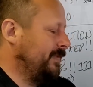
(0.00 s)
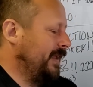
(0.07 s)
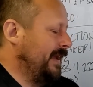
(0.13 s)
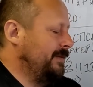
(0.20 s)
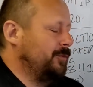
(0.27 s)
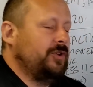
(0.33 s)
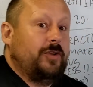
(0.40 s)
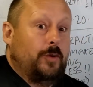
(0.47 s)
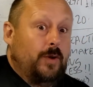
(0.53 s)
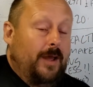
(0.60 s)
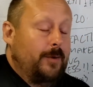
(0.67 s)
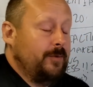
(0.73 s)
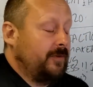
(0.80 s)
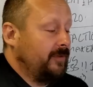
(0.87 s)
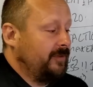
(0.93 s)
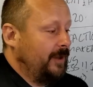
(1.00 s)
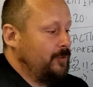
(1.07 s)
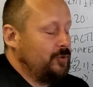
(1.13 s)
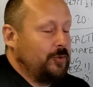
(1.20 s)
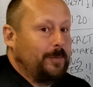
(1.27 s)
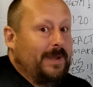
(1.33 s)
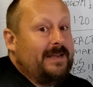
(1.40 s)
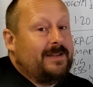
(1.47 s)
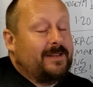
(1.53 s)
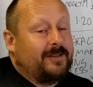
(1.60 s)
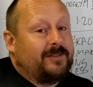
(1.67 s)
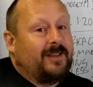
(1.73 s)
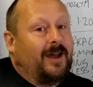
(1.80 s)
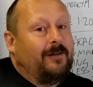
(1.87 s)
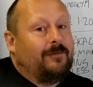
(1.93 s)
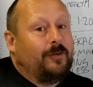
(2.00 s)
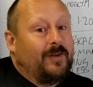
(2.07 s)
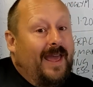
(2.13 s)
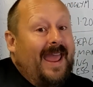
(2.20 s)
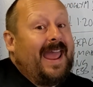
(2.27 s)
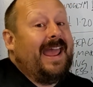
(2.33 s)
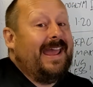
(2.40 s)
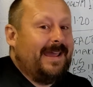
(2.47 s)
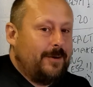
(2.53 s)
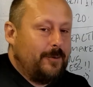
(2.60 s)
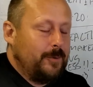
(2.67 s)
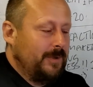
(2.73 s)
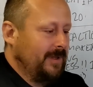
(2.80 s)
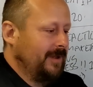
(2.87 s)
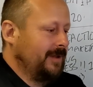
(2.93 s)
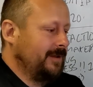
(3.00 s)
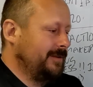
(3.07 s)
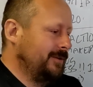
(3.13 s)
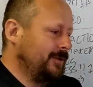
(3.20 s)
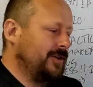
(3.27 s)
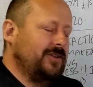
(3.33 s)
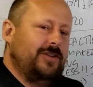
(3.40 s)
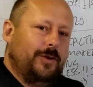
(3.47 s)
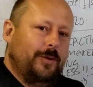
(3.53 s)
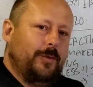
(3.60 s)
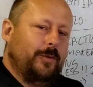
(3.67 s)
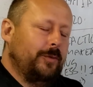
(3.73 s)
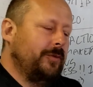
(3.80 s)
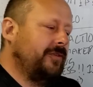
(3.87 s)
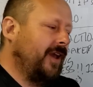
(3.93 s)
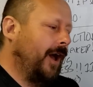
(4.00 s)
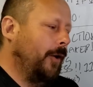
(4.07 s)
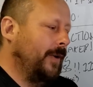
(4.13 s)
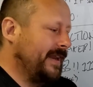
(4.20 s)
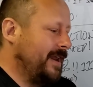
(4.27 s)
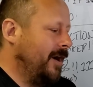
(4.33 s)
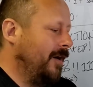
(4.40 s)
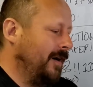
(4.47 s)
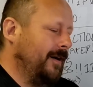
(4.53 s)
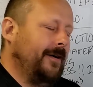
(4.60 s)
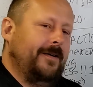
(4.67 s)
and would do loads of social media stuff on how you can use O&R